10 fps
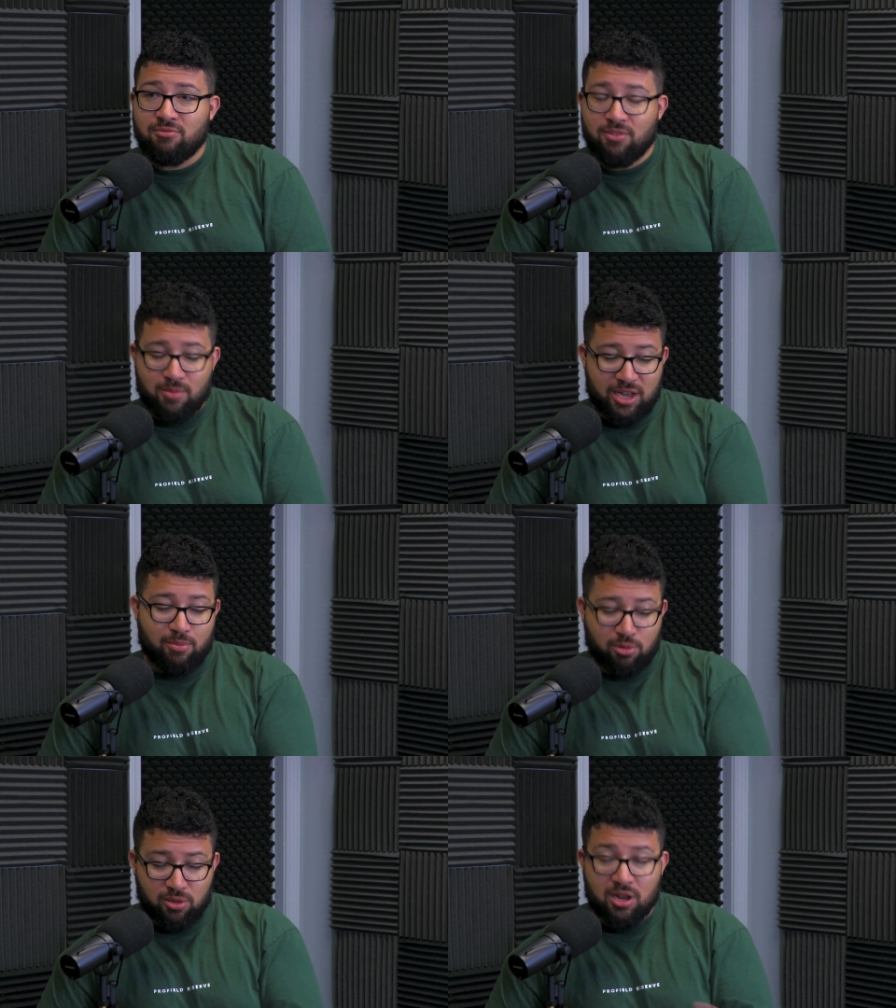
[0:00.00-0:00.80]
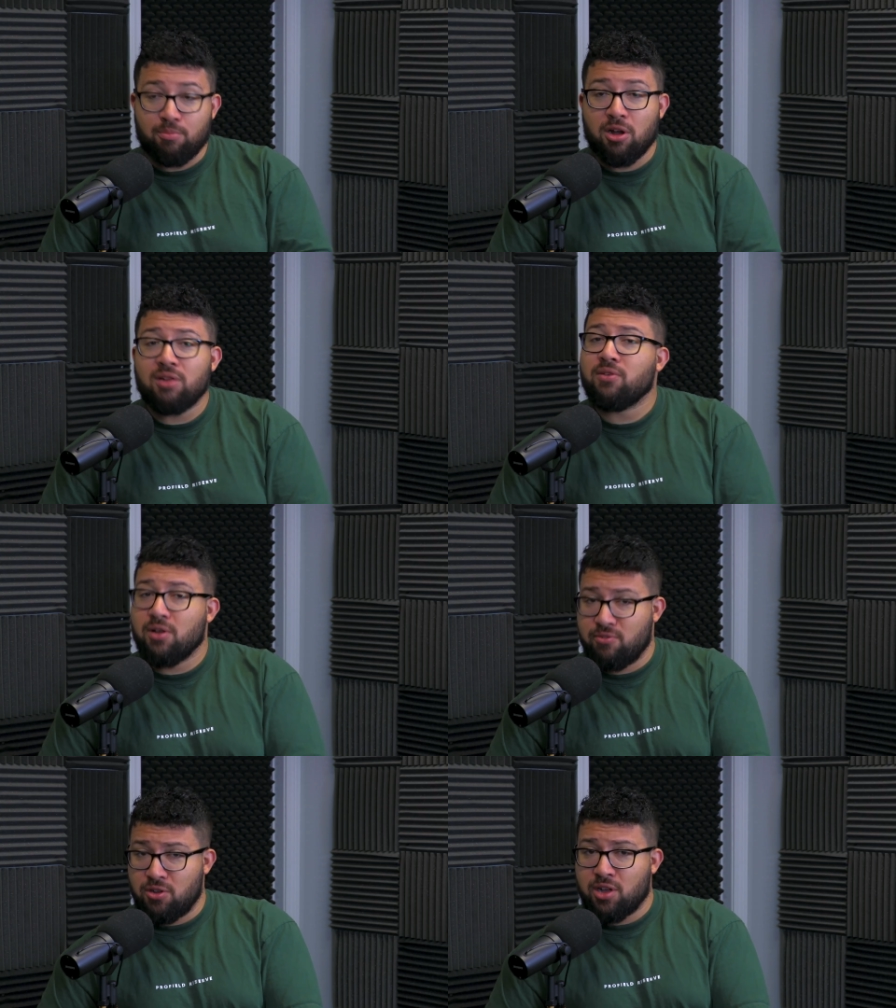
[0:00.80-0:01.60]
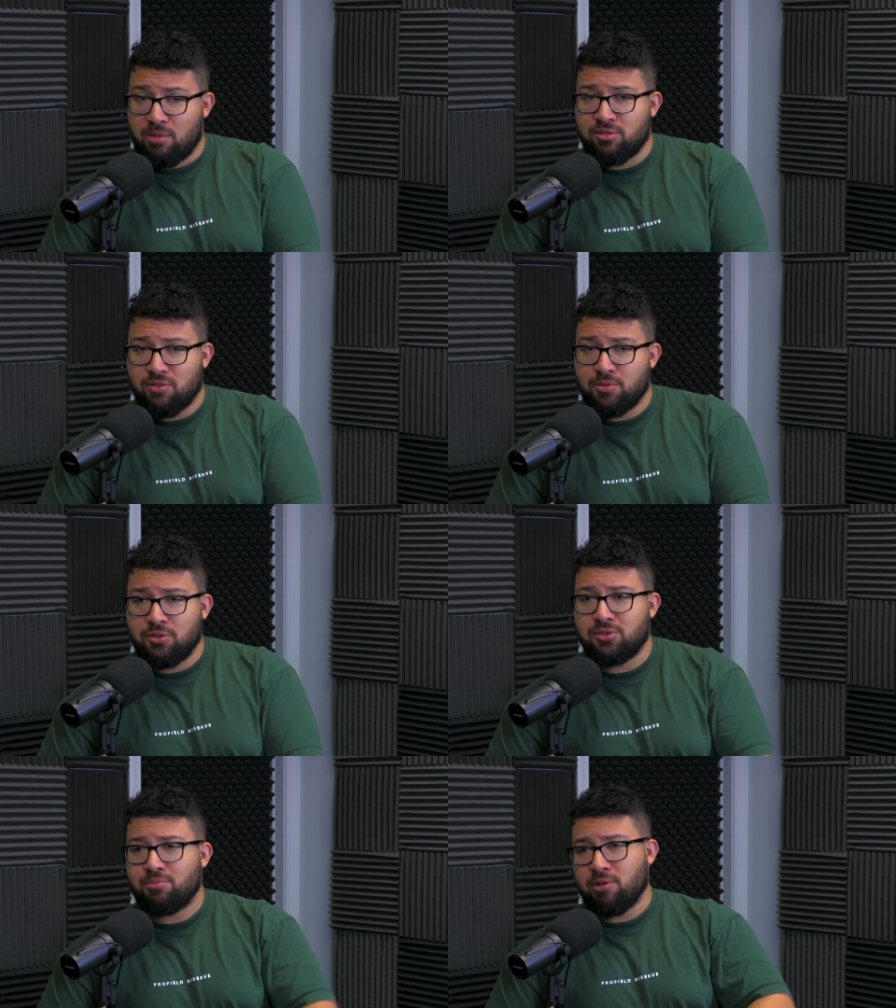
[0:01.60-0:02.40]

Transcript: from, I could pull it up. Part of our revenue comes from YouTube